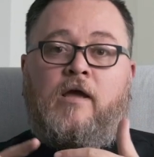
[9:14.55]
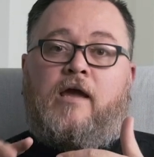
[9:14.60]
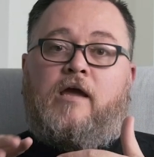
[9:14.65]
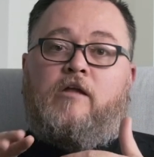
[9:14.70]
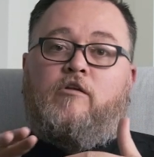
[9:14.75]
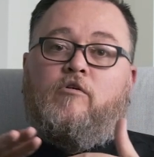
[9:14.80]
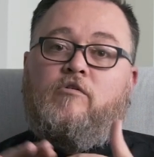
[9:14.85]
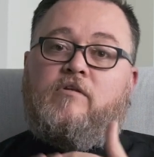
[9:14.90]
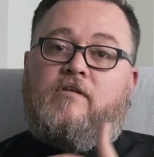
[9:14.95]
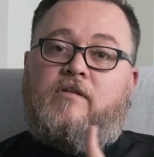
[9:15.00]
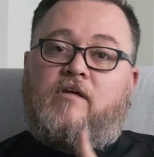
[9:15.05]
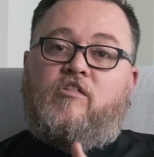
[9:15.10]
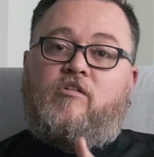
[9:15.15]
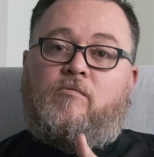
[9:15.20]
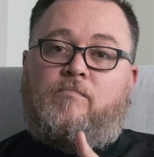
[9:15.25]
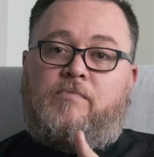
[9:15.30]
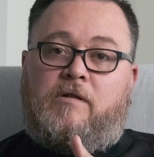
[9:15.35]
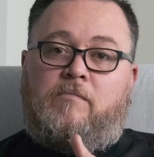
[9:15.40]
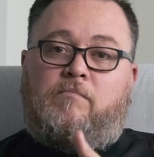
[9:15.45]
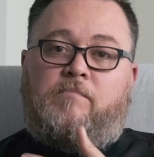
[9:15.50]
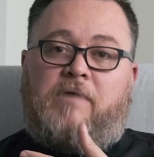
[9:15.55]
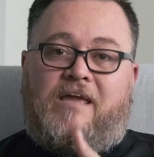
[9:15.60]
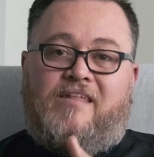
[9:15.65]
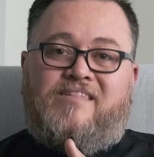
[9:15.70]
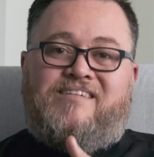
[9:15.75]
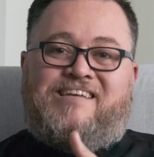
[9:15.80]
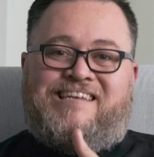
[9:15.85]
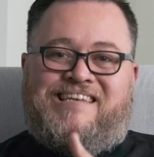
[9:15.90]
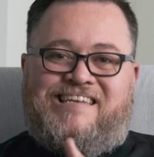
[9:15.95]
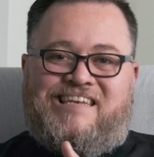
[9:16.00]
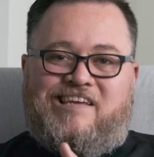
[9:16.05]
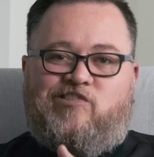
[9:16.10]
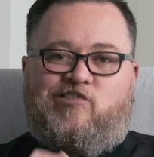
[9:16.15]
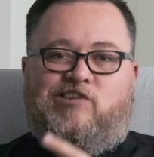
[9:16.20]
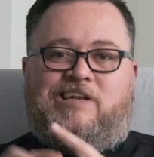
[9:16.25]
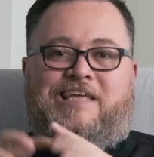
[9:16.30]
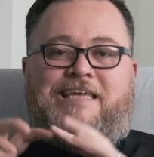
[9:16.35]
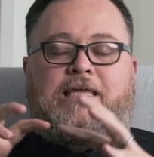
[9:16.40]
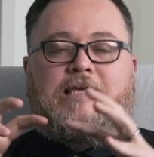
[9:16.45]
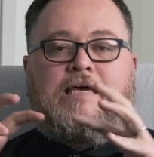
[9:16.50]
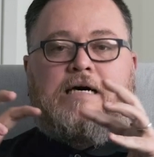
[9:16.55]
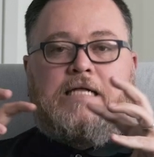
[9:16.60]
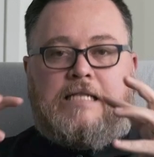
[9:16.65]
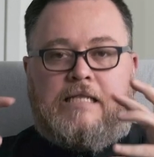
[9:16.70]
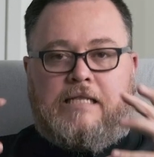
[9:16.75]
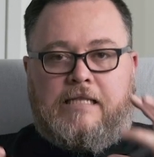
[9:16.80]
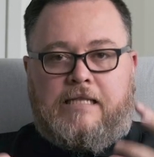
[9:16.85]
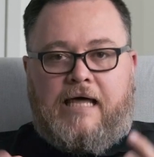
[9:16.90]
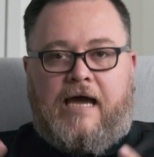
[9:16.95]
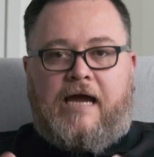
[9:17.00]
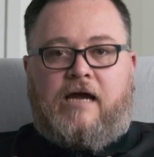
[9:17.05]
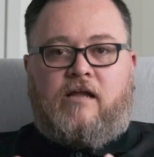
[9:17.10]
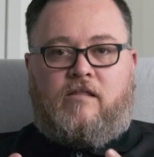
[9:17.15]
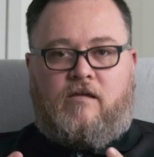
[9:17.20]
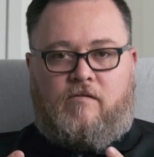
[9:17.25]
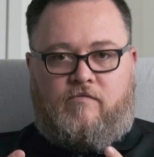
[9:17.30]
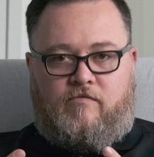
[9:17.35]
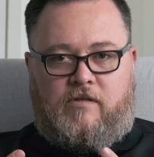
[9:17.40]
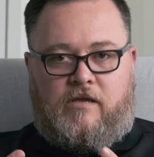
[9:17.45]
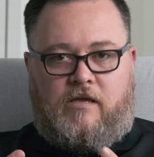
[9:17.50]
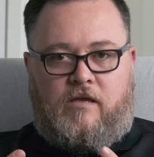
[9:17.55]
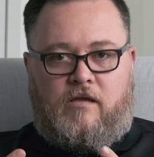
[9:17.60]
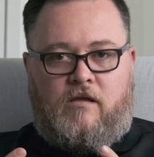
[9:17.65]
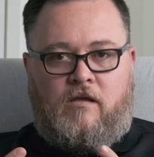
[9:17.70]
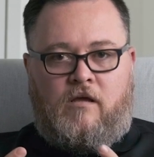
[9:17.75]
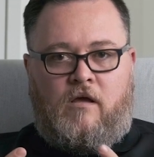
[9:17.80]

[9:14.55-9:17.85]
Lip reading: and your discipline-based conditioning collectively